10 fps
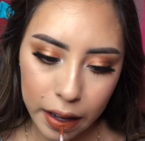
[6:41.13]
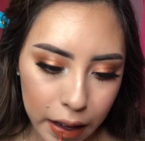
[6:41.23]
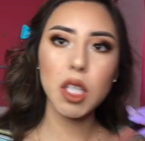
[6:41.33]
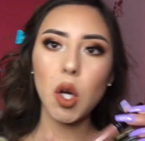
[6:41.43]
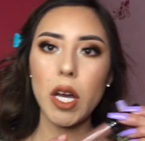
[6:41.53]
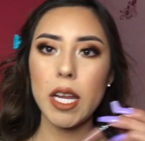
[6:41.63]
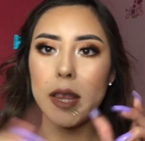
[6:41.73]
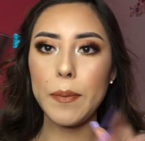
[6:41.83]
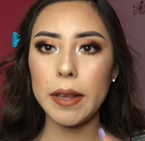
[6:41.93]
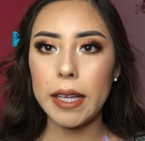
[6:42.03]
I'm gonna go ahead
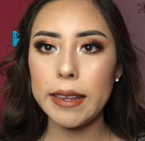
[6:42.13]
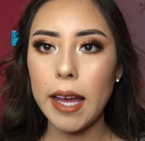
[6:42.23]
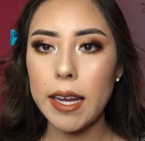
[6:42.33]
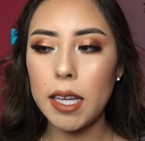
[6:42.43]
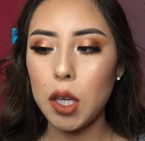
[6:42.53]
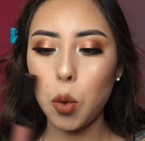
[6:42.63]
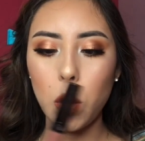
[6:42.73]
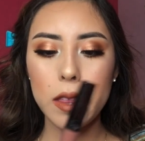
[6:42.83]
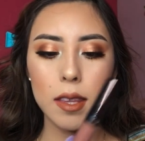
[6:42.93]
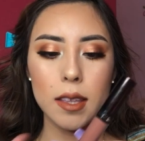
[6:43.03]
and blend that in
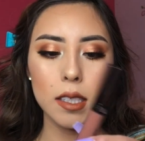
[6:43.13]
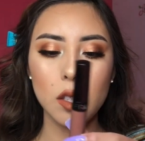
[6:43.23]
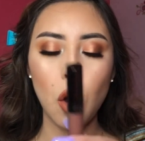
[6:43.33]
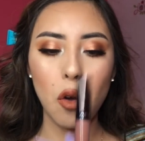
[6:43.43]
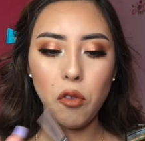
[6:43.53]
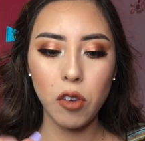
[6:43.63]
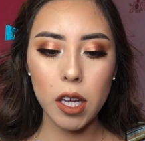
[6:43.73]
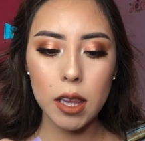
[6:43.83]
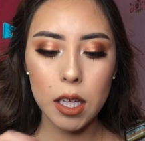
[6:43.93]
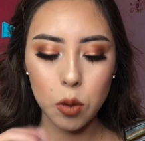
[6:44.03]
with this
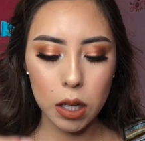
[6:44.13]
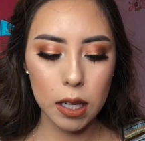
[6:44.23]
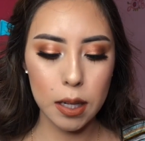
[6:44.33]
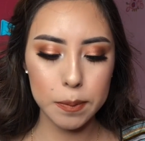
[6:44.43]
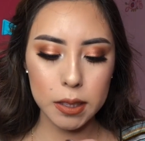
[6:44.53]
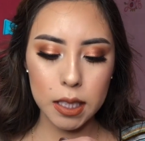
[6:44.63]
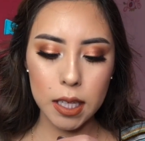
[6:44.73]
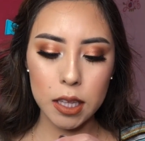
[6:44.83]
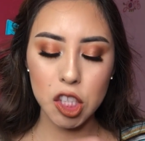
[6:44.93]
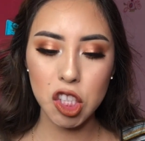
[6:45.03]
Ofra liquid
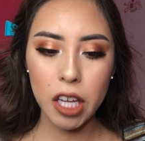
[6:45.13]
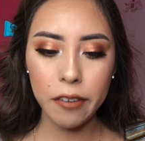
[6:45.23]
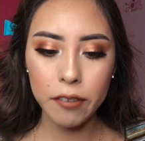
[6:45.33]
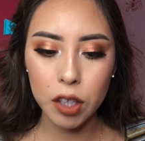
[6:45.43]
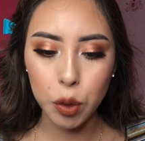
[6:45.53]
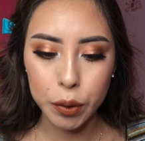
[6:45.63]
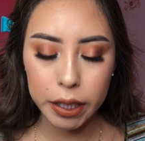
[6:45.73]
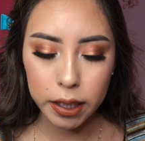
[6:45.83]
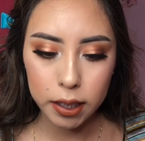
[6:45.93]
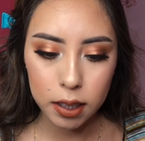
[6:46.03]
lipstick in the shade
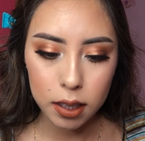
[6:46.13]
Verona.